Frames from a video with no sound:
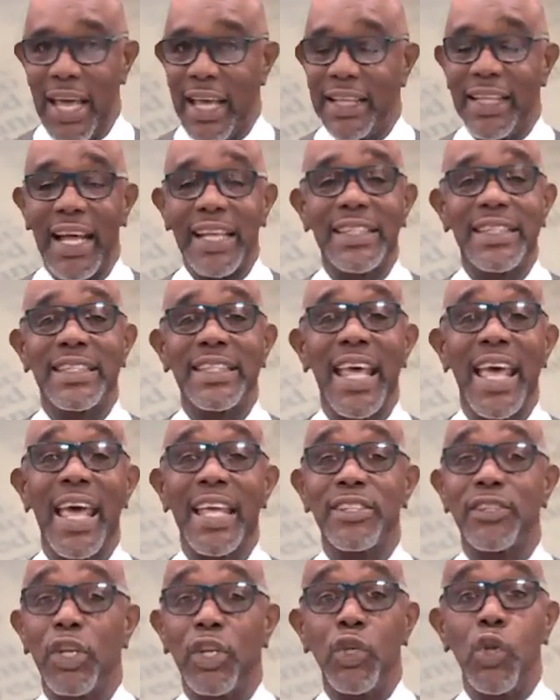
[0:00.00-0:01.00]
that
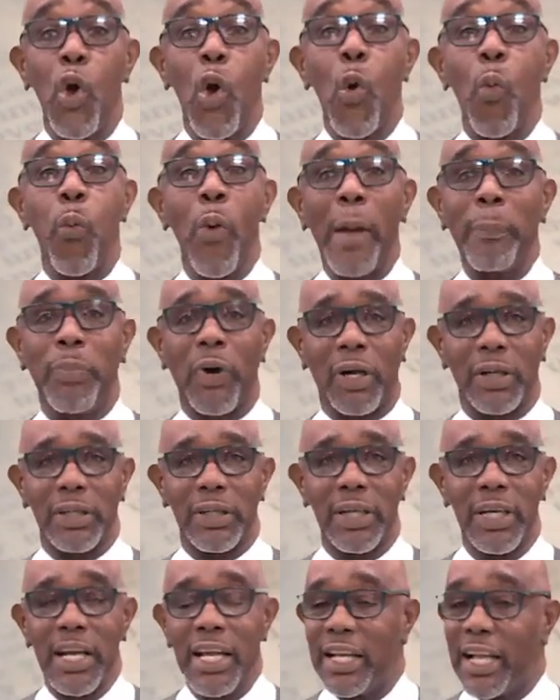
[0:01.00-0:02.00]
says no weapon
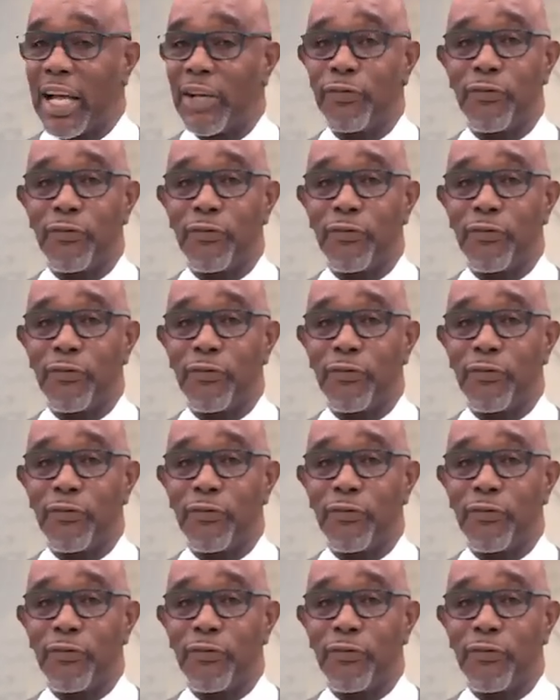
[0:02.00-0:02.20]
that